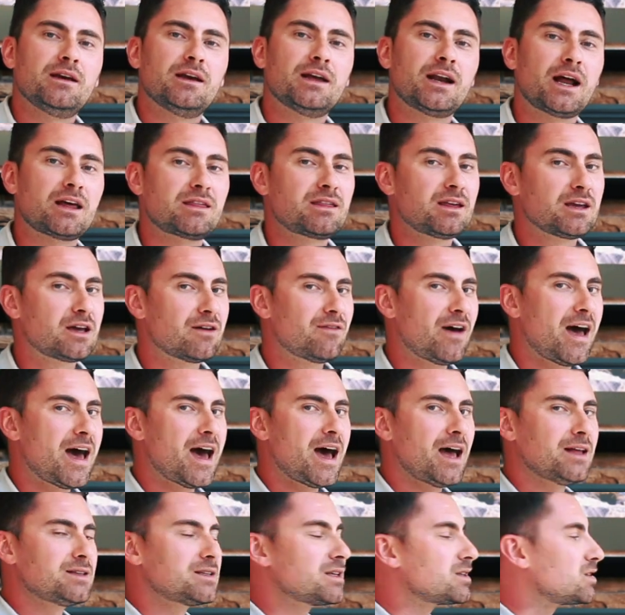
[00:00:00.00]
And I think of
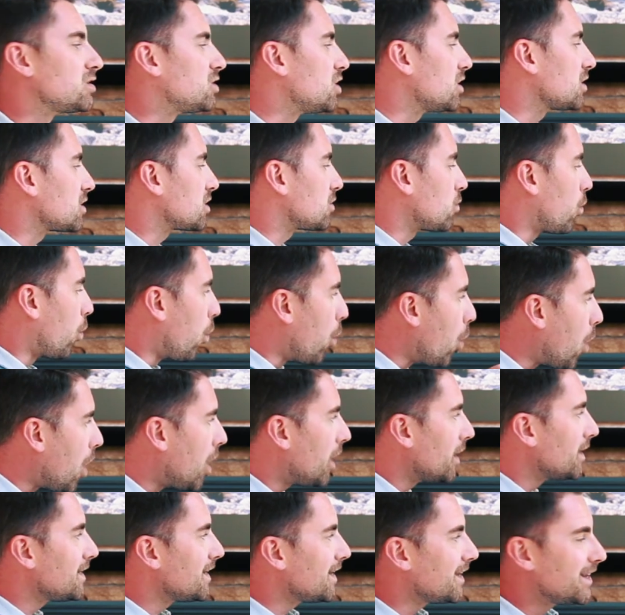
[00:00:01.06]
ads as just
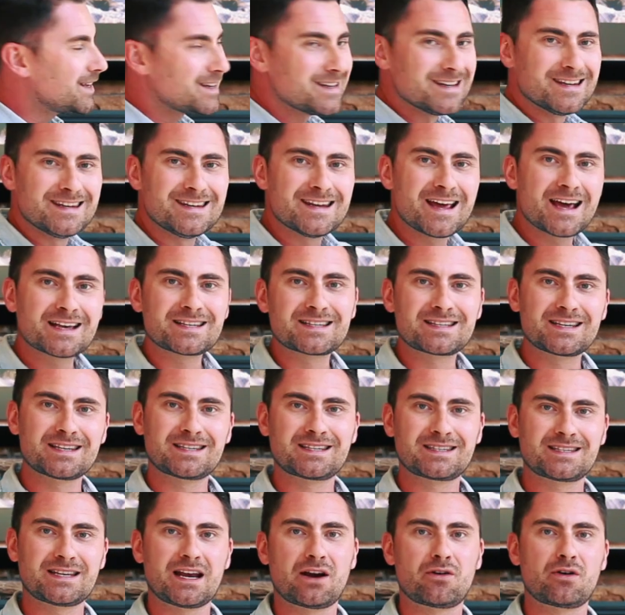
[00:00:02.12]
one
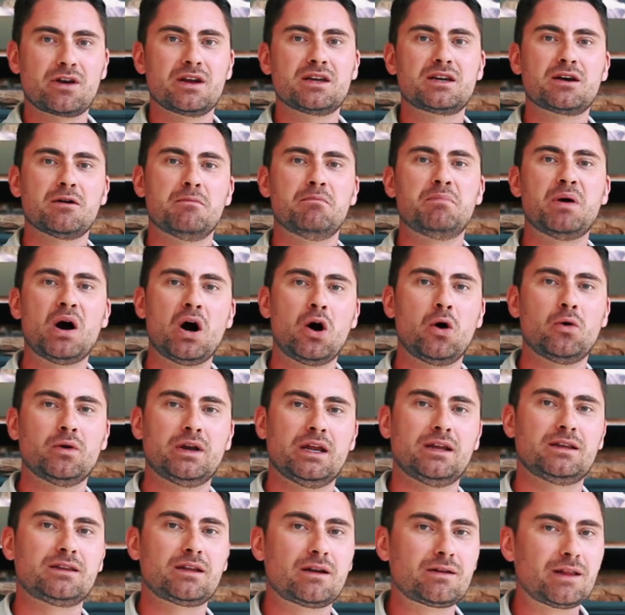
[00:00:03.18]
necessary
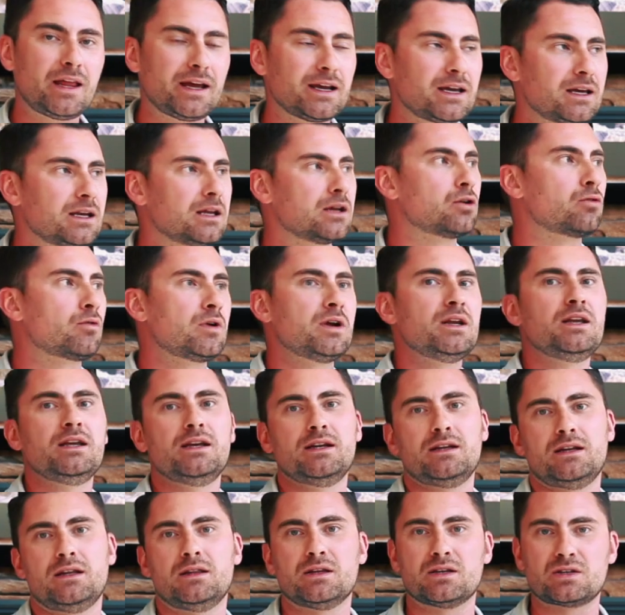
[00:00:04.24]
component. They're like an
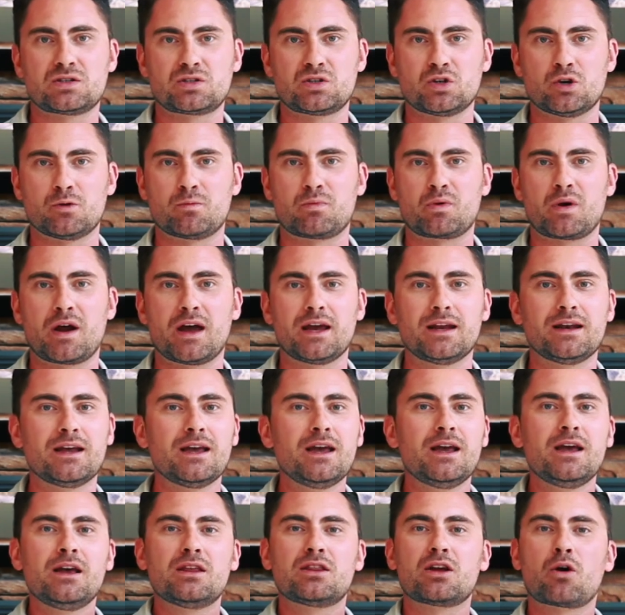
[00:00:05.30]
ingredient in the soup, right?
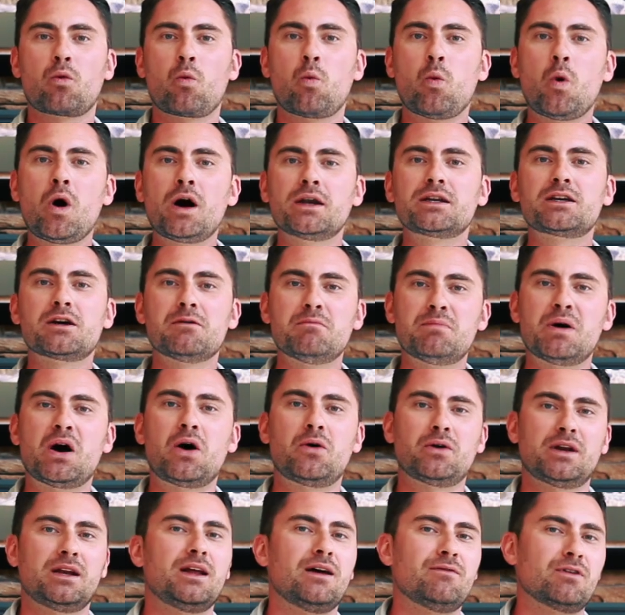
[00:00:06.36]
They're one
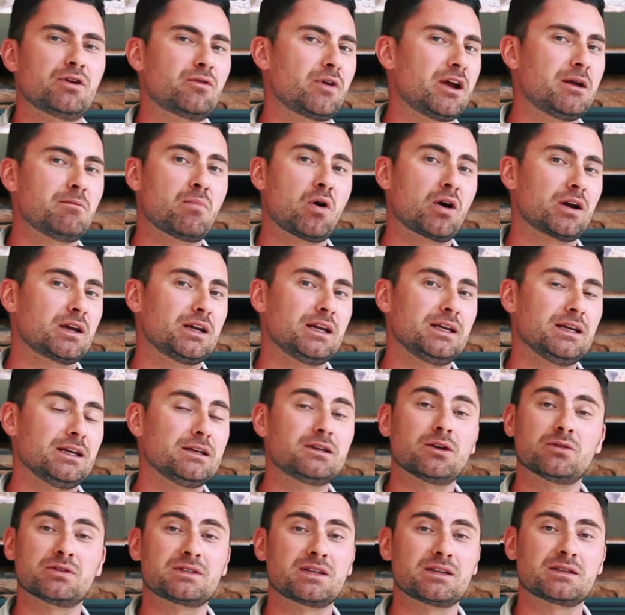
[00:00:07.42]
component of a great marketing
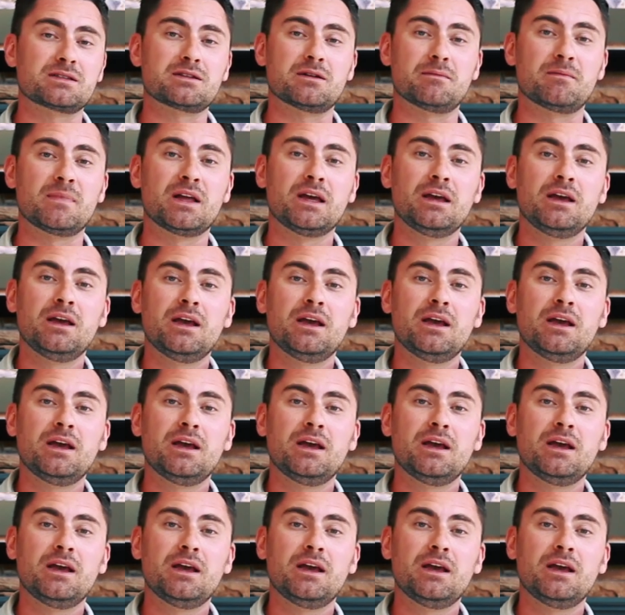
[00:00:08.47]
ecosystem.